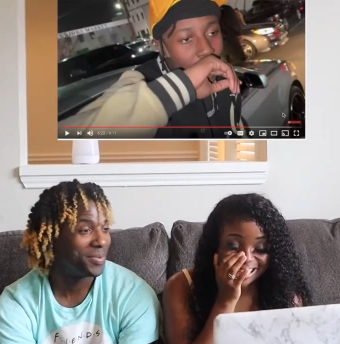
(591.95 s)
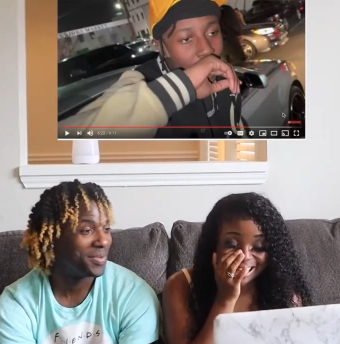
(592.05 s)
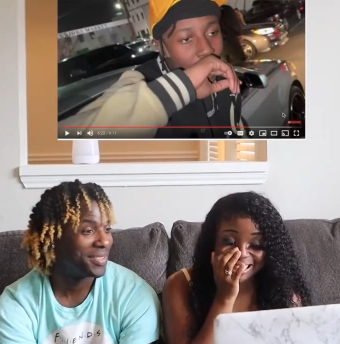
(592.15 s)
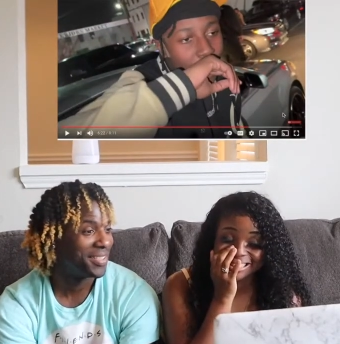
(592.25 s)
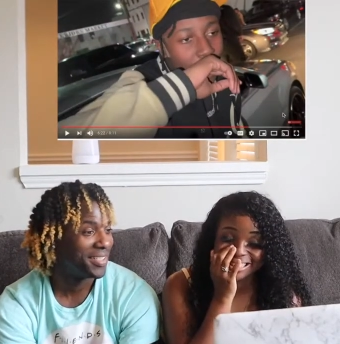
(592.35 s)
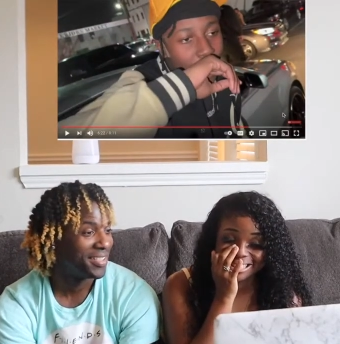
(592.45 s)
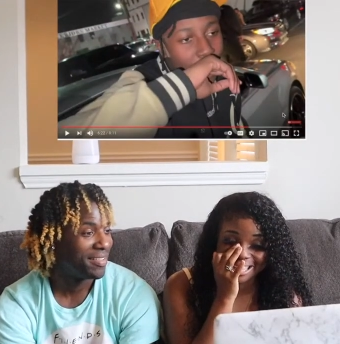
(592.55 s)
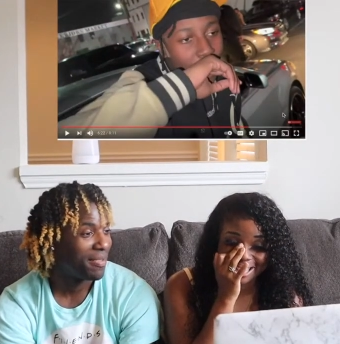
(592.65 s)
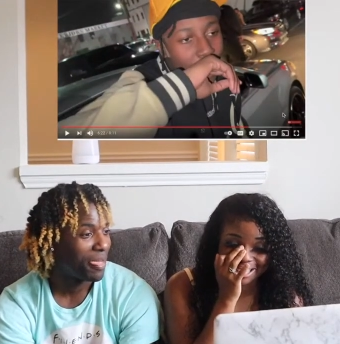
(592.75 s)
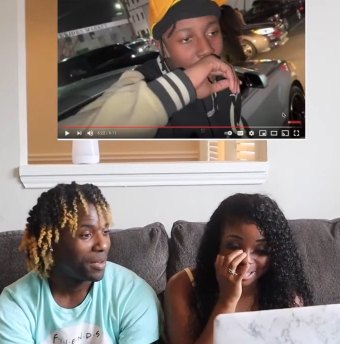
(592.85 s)
Speaker 1: That's
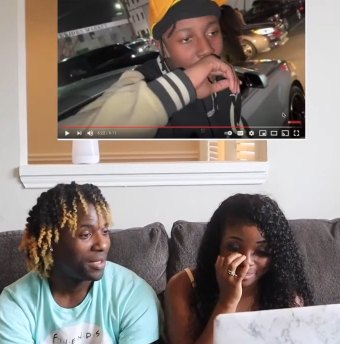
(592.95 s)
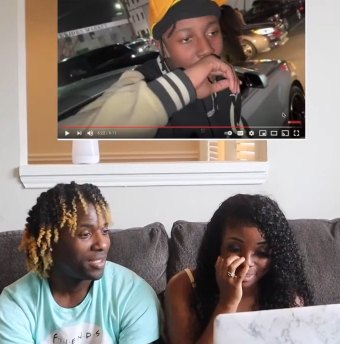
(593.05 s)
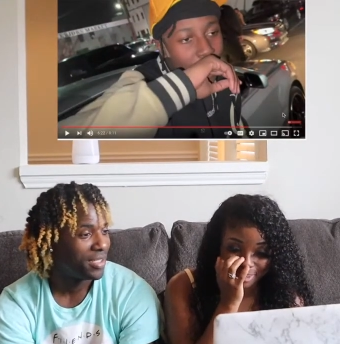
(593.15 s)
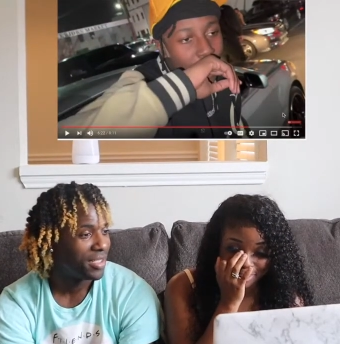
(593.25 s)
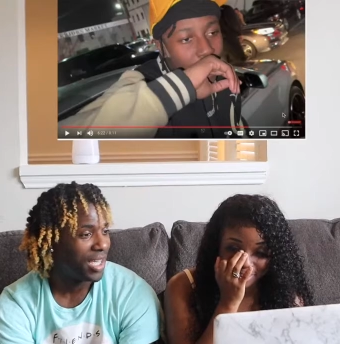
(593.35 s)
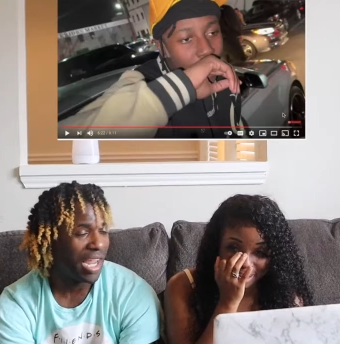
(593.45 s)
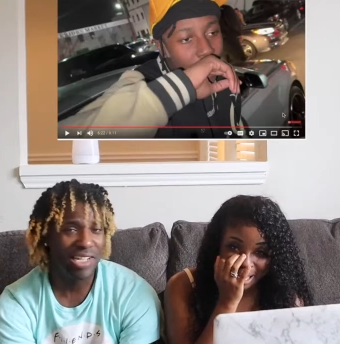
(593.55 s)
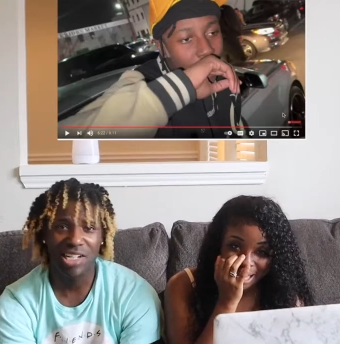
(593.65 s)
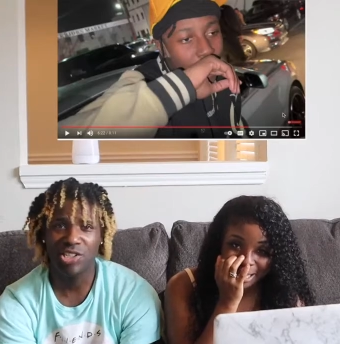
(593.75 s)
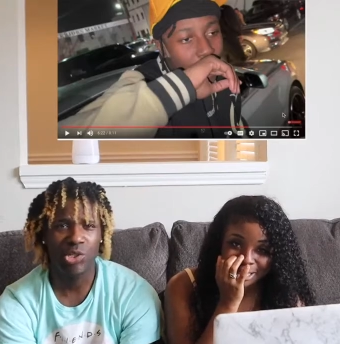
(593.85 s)
disgusting, bro.
Speaker 2: He
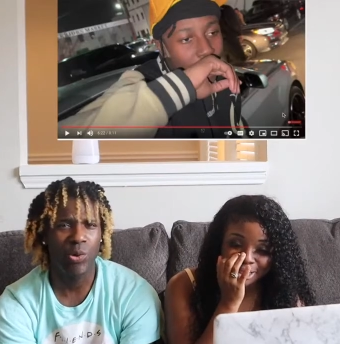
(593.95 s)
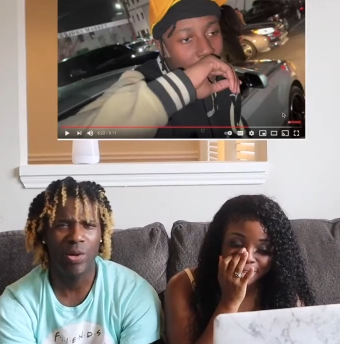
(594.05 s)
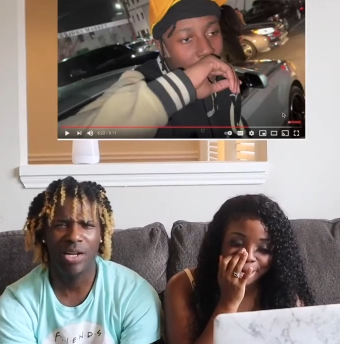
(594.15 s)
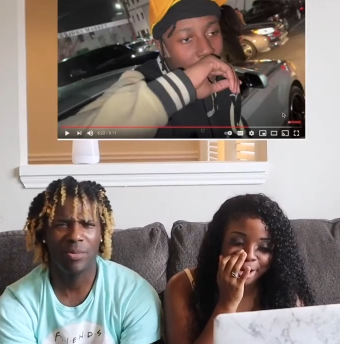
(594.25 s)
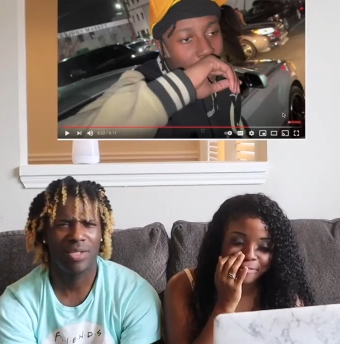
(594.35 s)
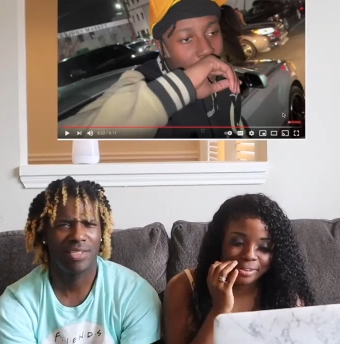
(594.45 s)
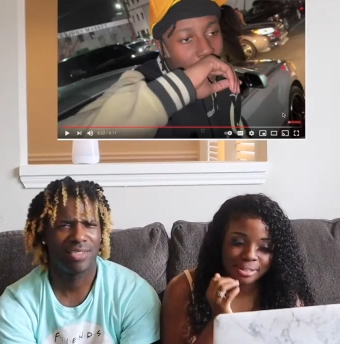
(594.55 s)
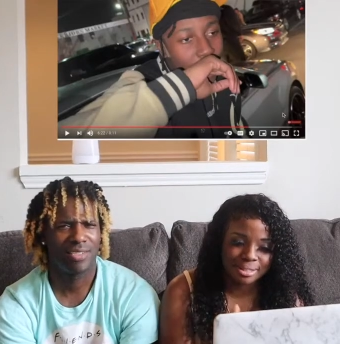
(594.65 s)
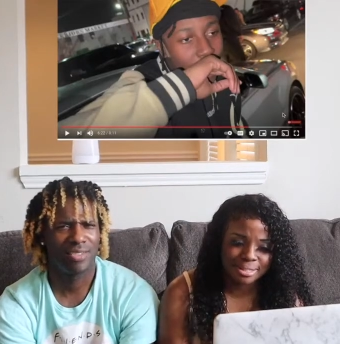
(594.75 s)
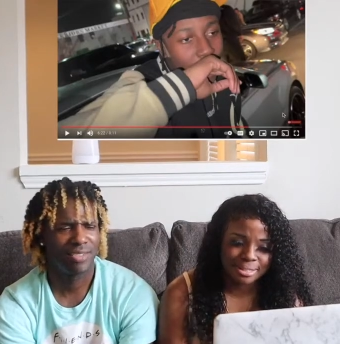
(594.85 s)
just chewing it. Is you
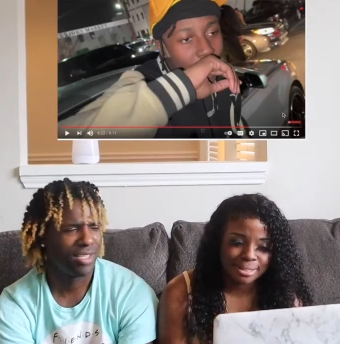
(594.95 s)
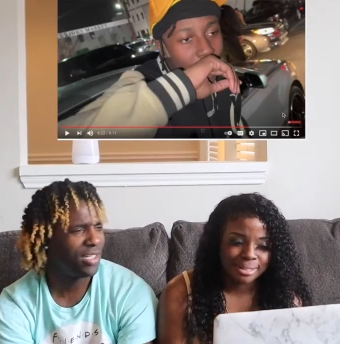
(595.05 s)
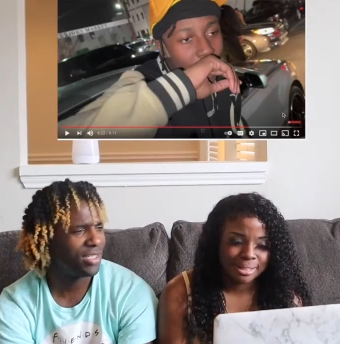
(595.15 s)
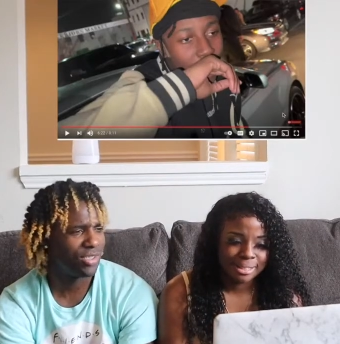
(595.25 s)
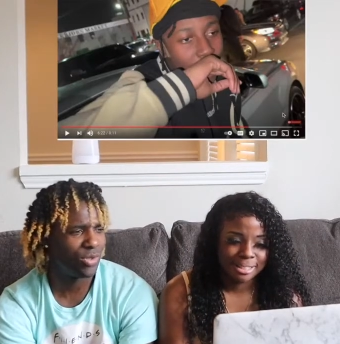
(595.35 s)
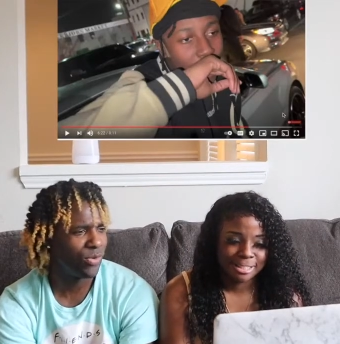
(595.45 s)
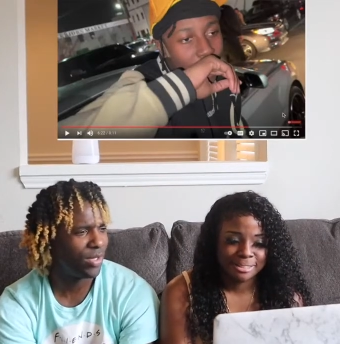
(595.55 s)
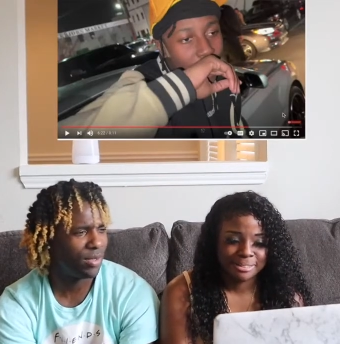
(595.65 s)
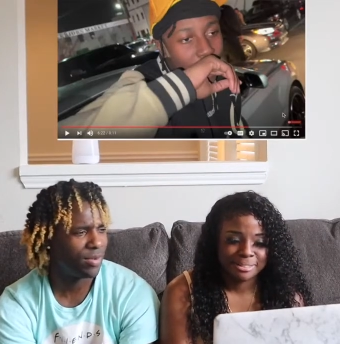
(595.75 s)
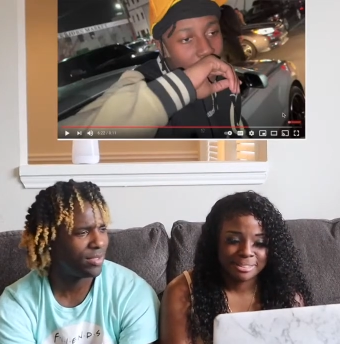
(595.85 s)
nervous? He just
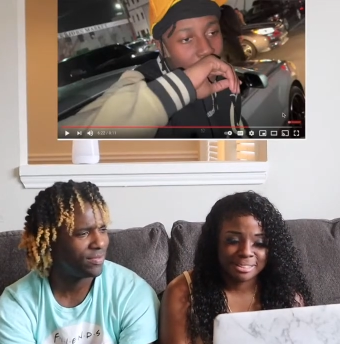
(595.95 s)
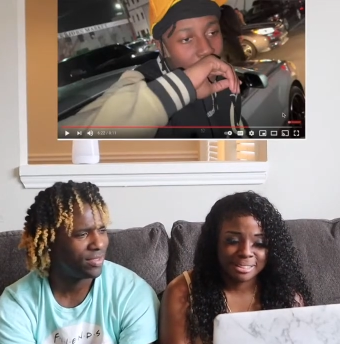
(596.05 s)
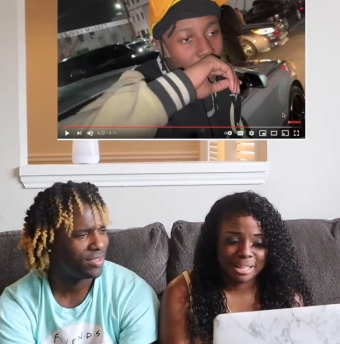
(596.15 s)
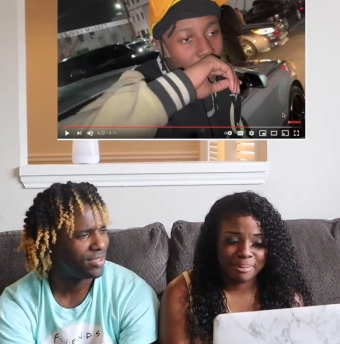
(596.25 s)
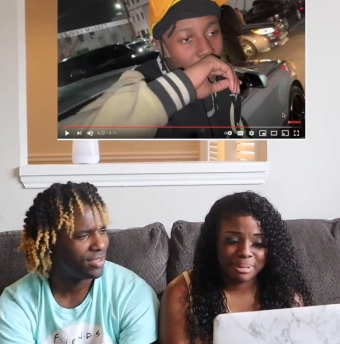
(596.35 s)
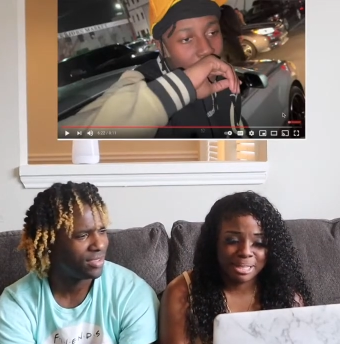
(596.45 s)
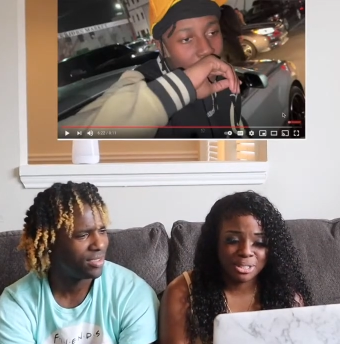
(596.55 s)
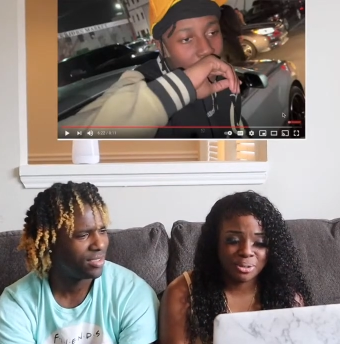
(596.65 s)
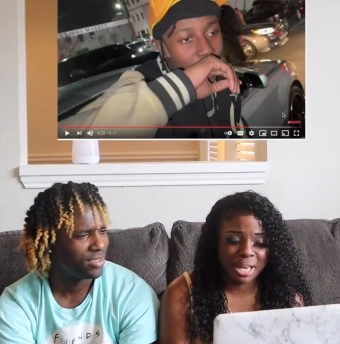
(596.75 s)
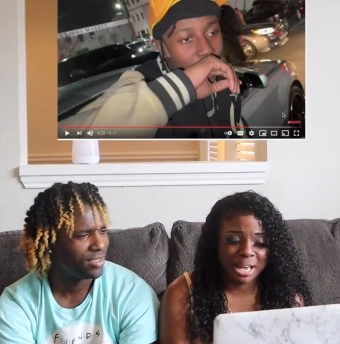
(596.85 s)
chewing them.
Speaker 1: I would need
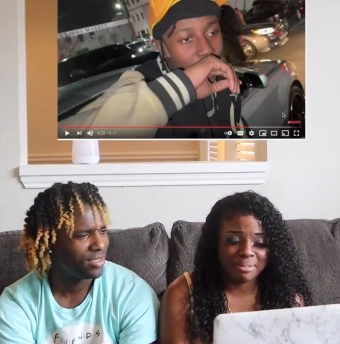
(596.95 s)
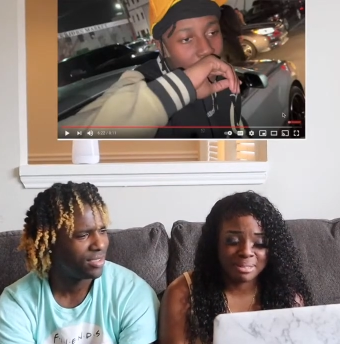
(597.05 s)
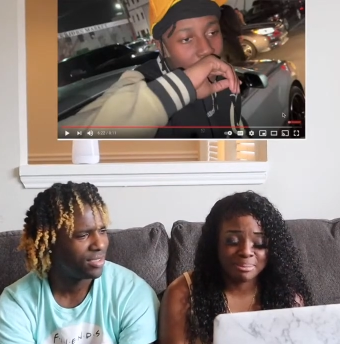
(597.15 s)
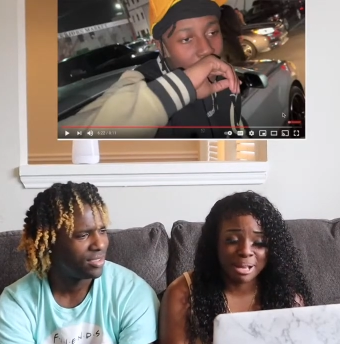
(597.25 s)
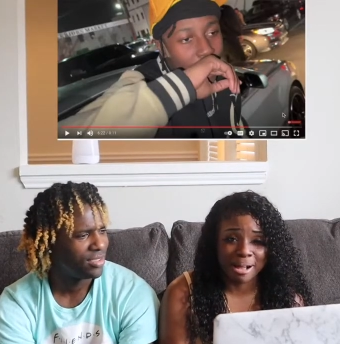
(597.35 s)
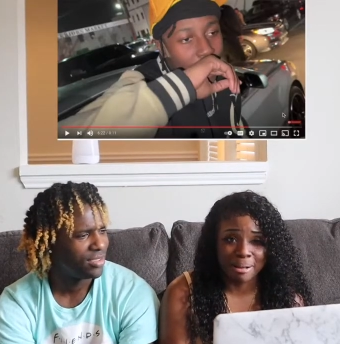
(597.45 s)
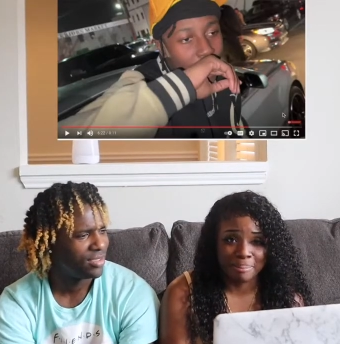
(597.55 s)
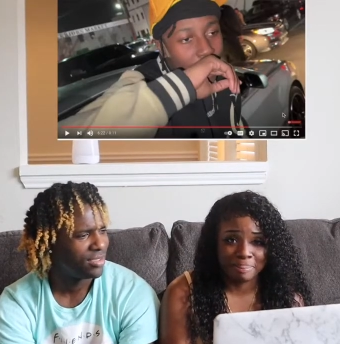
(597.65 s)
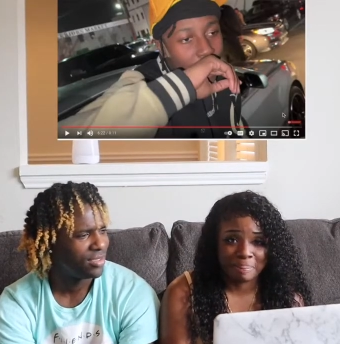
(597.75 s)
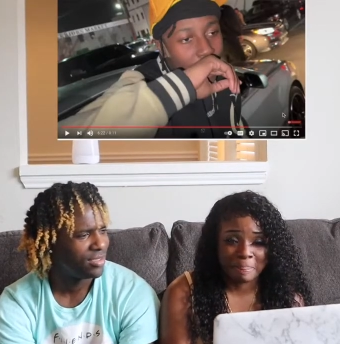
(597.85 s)
you to have some
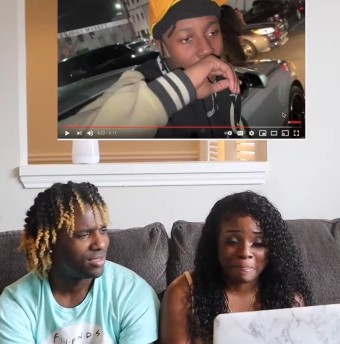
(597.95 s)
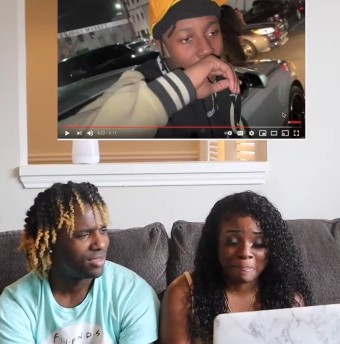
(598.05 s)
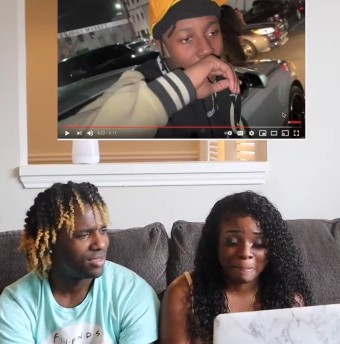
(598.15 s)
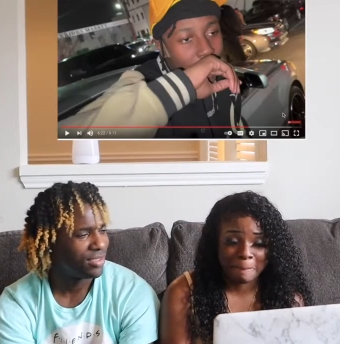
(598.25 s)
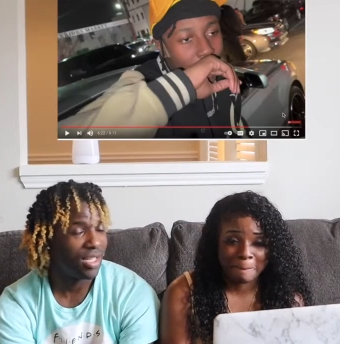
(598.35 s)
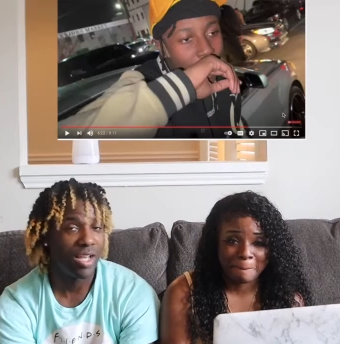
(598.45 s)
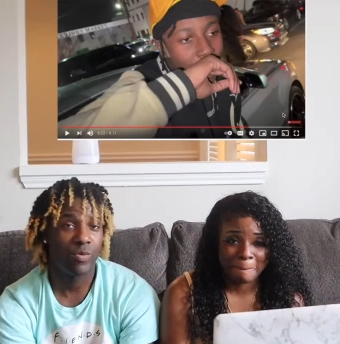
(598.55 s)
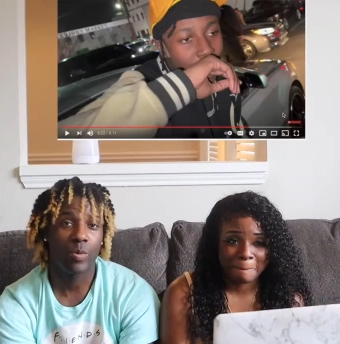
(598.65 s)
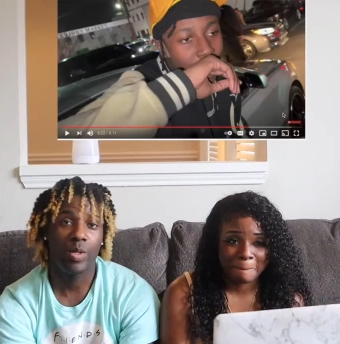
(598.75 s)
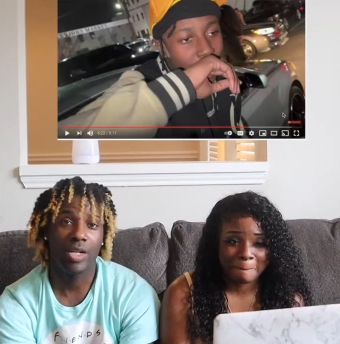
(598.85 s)
gum.
Speaker 2: Yeah,
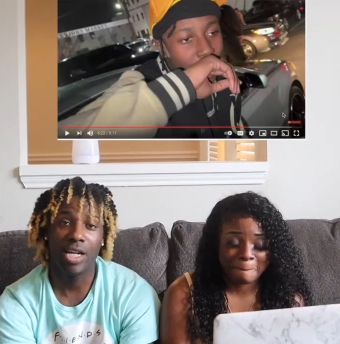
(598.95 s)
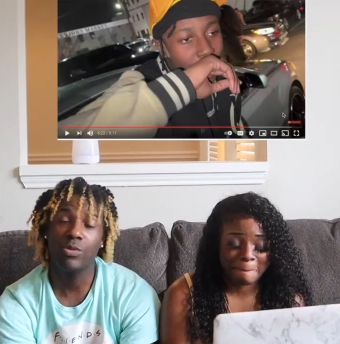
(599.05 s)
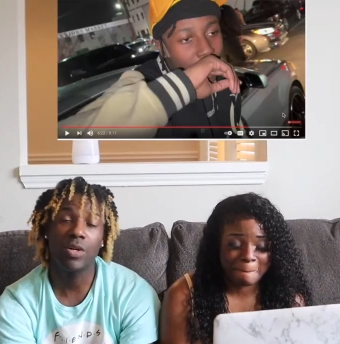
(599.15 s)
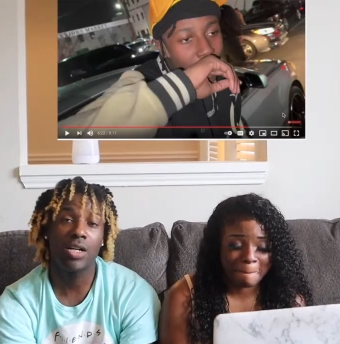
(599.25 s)
for real. That's what